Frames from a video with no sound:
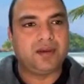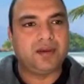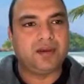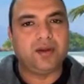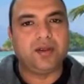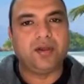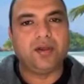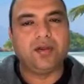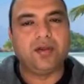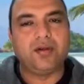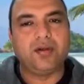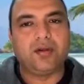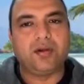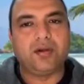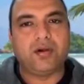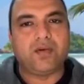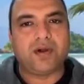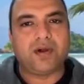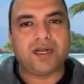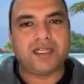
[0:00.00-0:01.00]
you
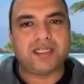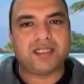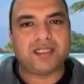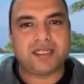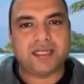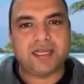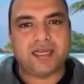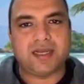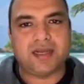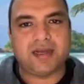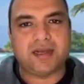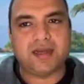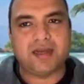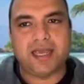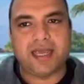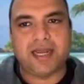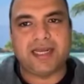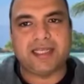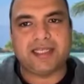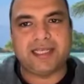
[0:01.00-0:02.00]
know what is
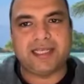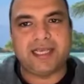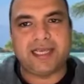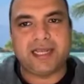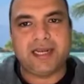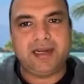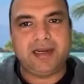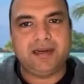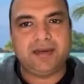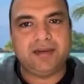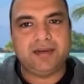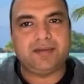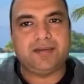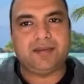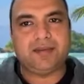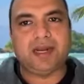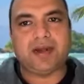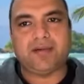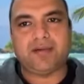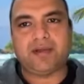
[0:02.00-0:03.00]
NACL,
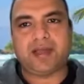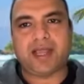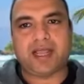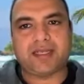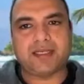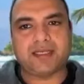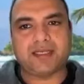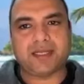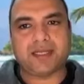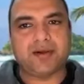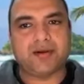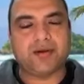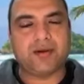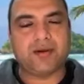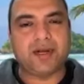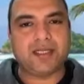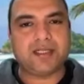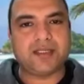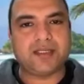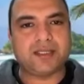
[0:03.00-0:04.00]
Network Access
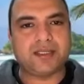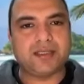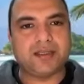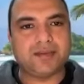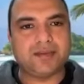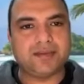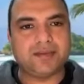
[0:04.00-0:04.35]
Control List?